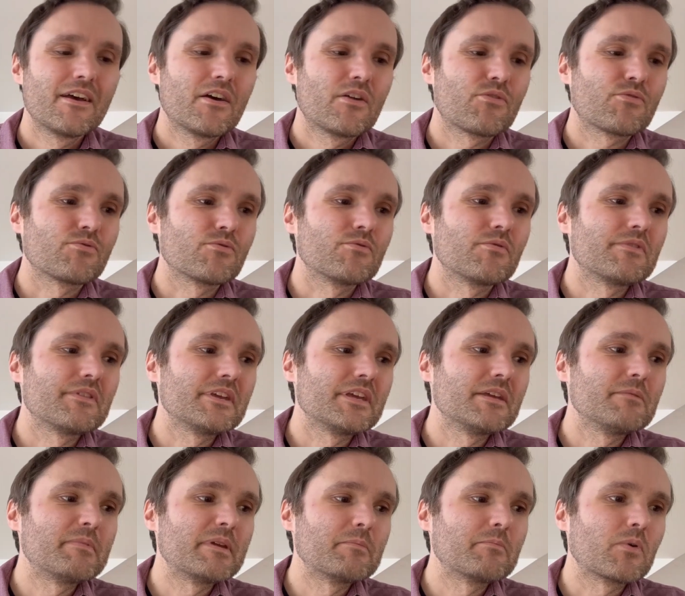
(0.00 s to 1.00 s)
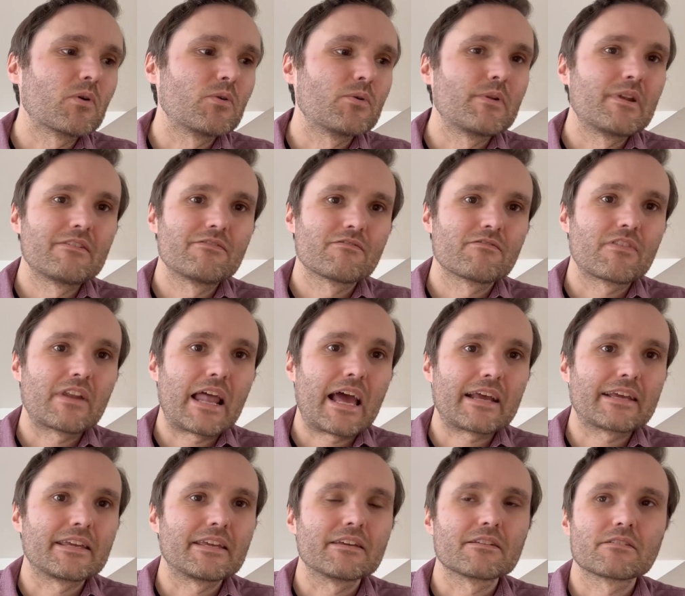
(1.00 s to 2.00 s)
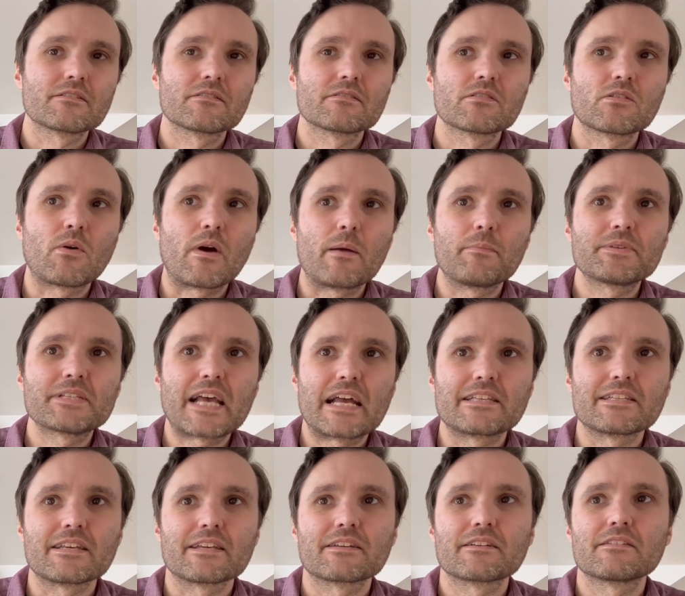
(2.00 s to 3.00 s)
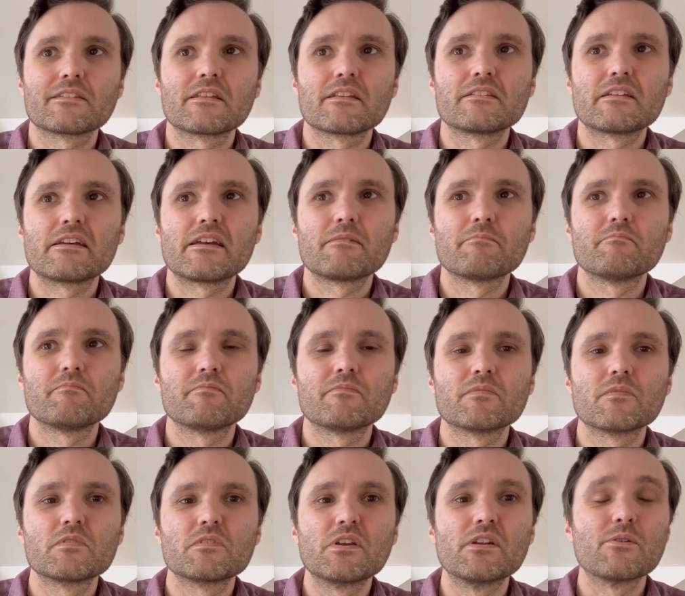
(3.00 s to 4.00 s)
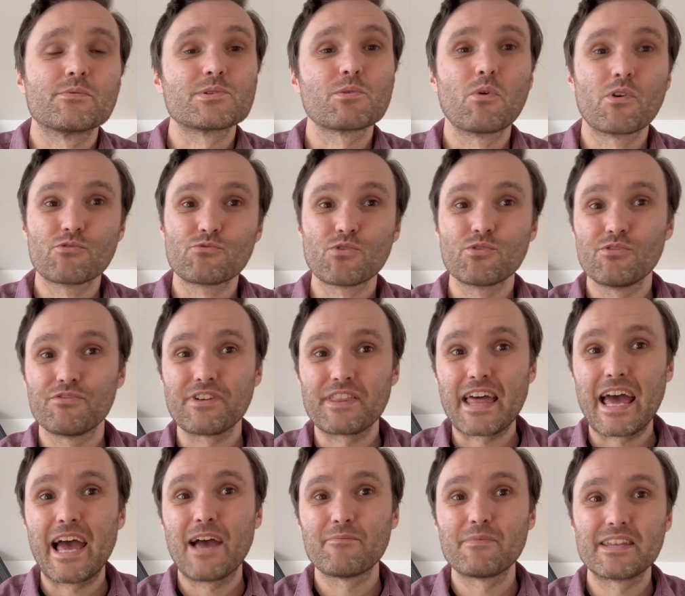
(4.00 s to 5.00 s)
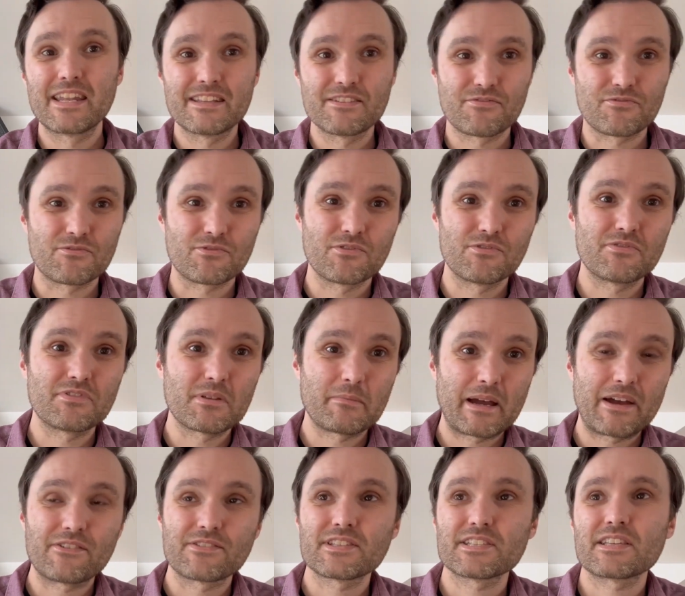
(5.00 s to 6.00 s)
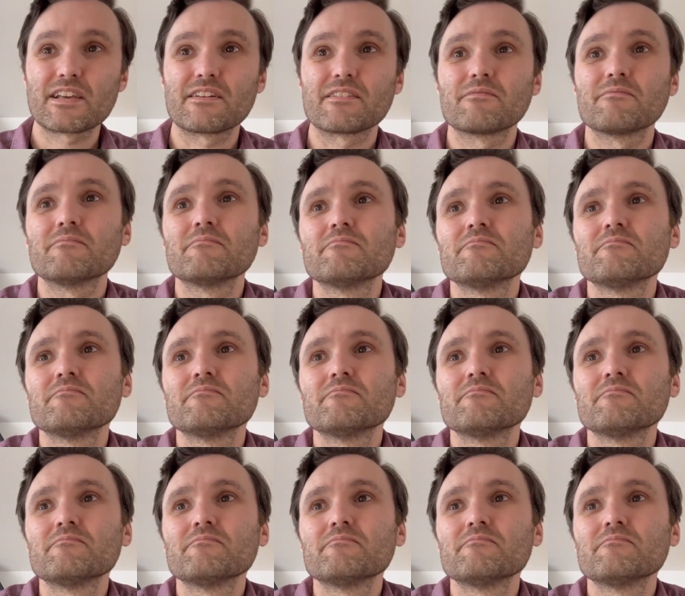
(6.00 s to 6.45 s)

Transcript: through the people who live in Vallaki, and quite upsetting that there's one rule for them and a different rule for the Baron's son.